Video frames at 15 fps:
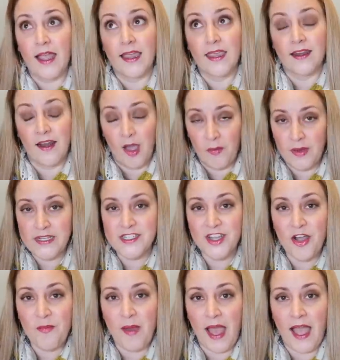I cannot wait to
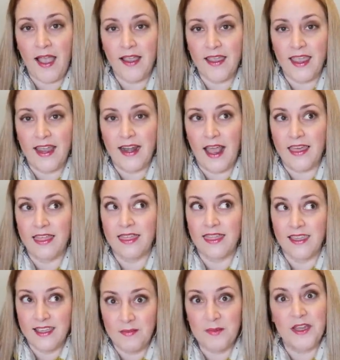go back, and I
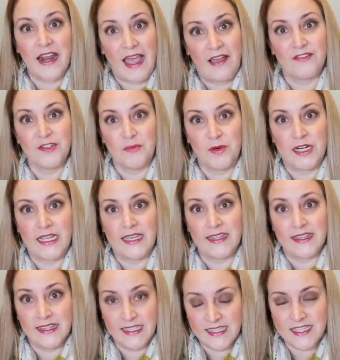think I'm going to have to bring
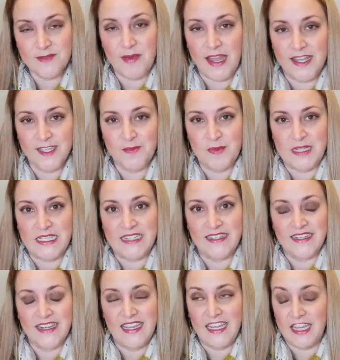at least my husband,
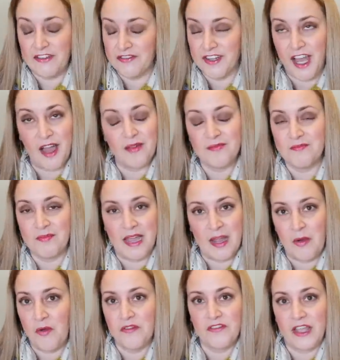if not my
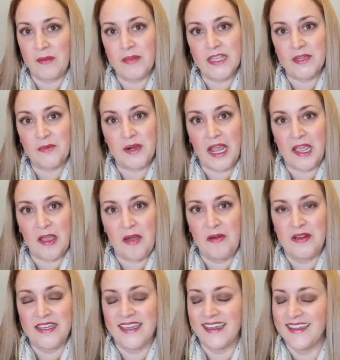whole family, when I go
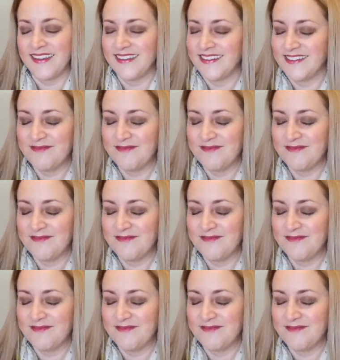again.